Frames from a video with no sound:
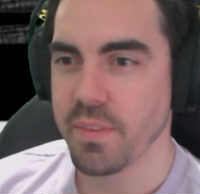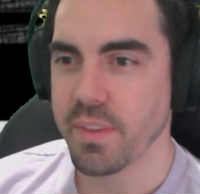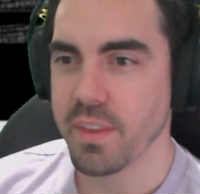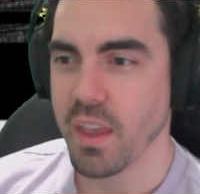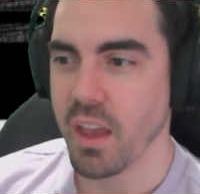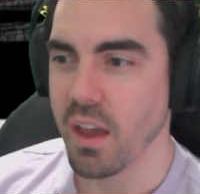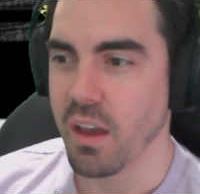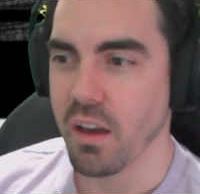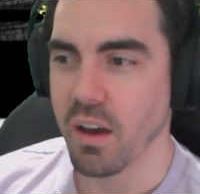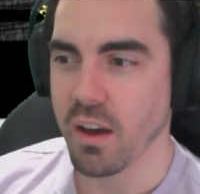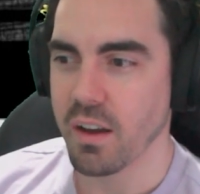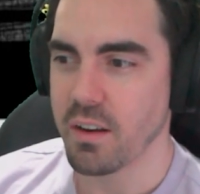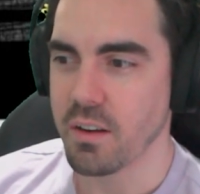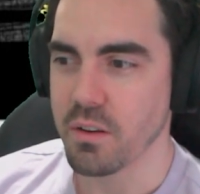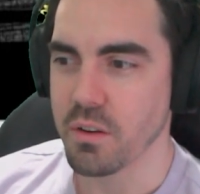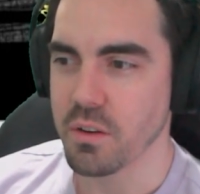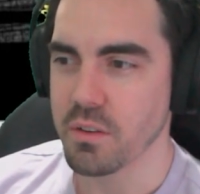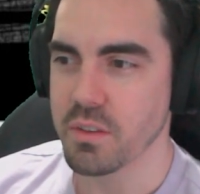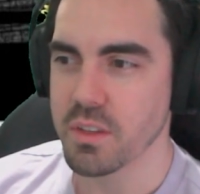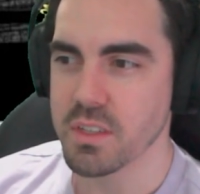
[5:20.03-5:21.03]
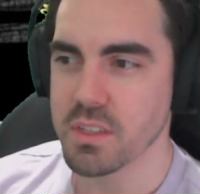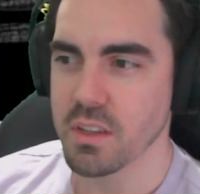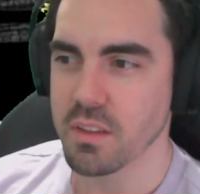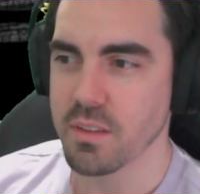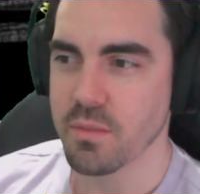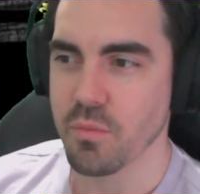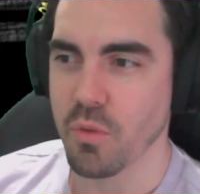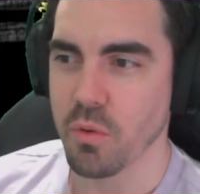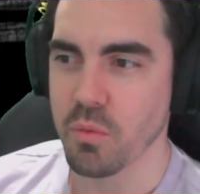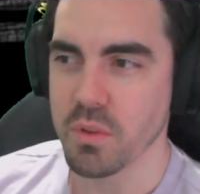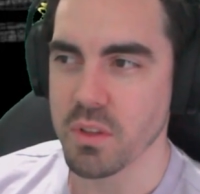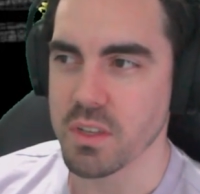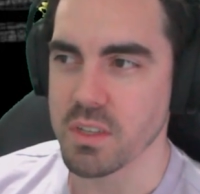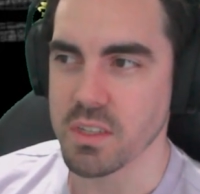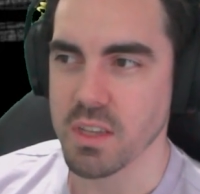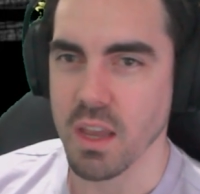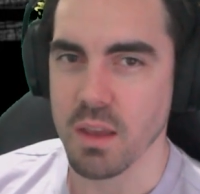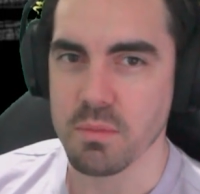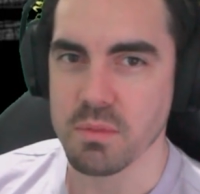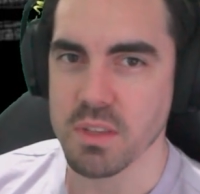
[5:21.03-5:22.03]
yeah, I don't know. There's nothing wrong with these
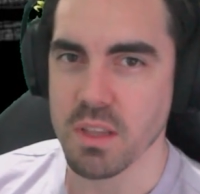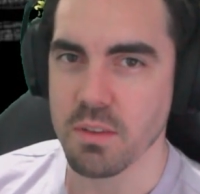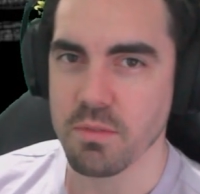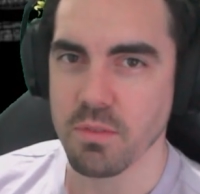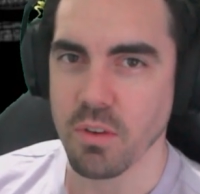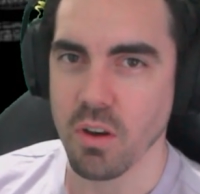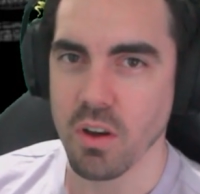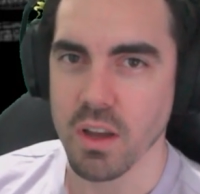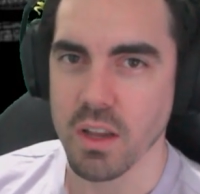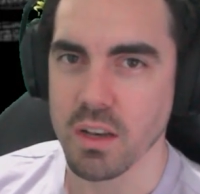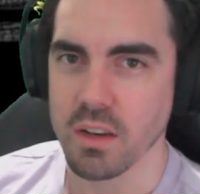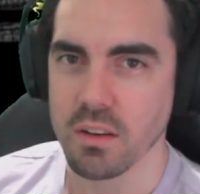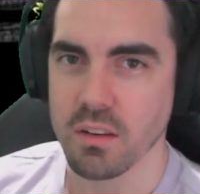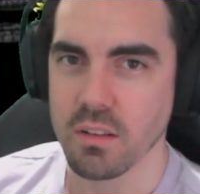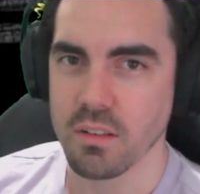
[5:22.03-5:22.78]
games. They're fine.